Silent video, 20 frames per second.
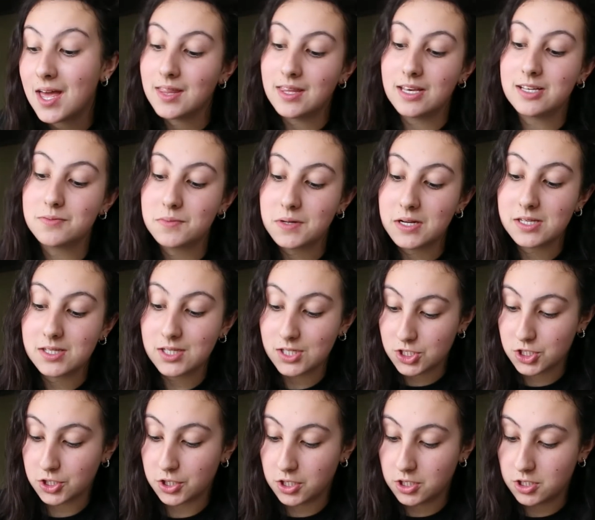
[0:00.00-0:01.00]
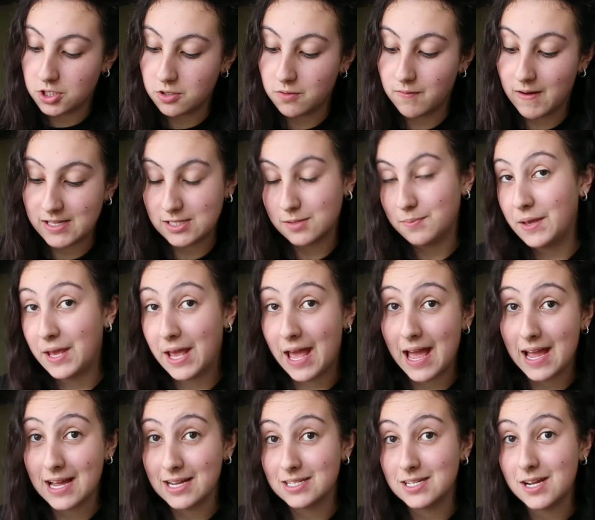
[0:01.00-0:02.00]
This one is such a good recipe
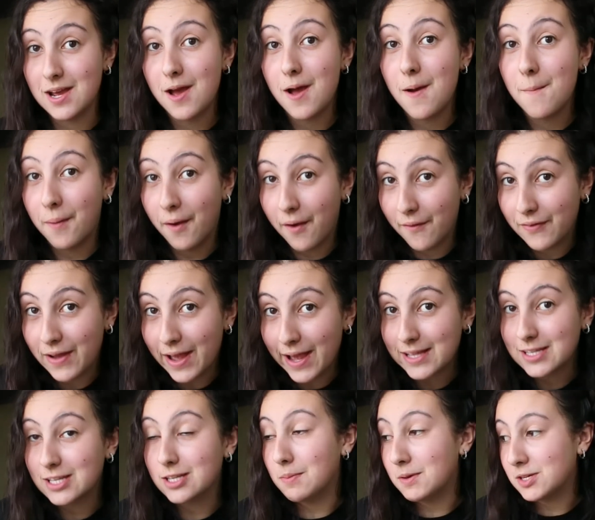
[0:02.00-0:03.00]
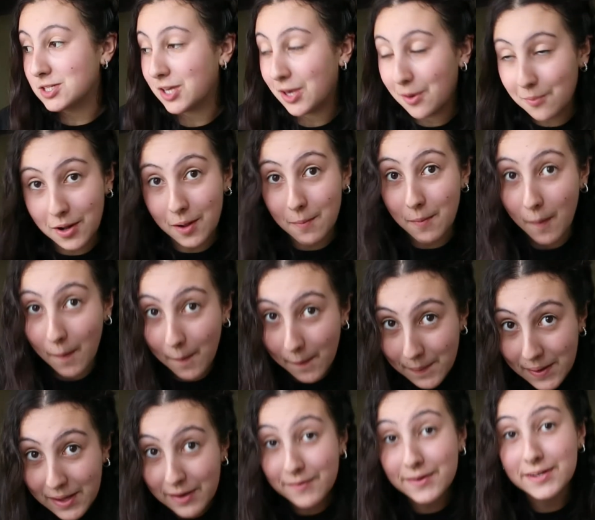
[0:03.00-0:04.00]
and perfect, especially when I'm on my
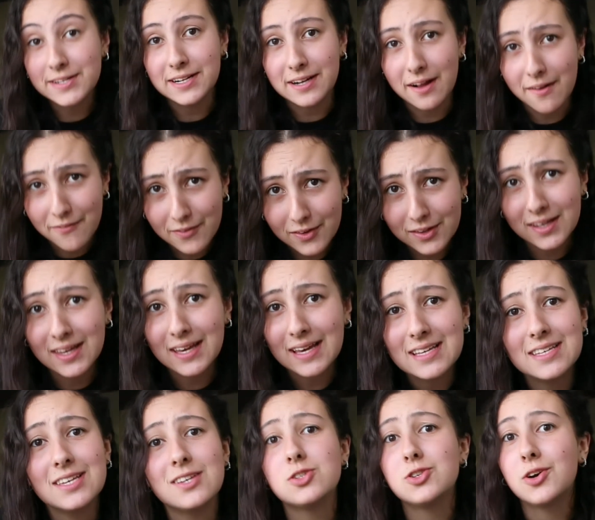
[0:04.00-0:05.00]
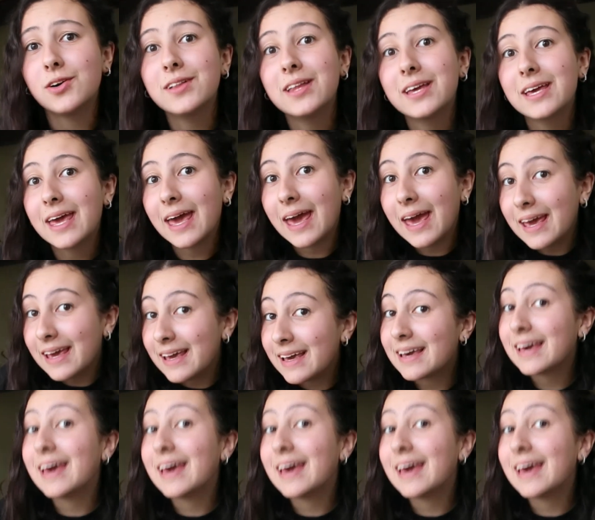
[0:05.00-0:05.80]
period and I feel like eating chocolate cake.